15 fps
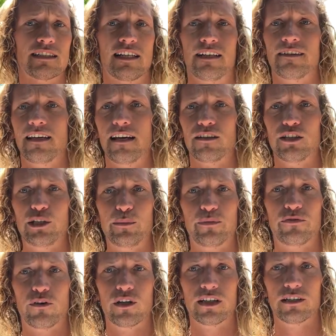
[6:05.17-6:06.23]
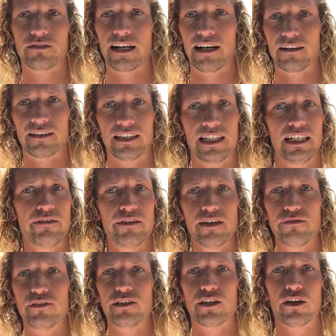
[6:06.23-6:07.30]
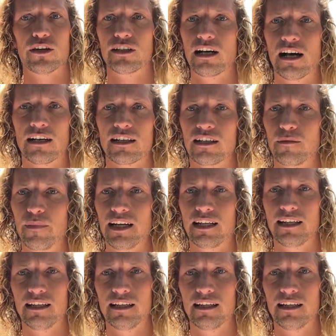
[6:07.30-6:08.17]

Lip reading: get that loop fully around. Even if you know you're not gonna make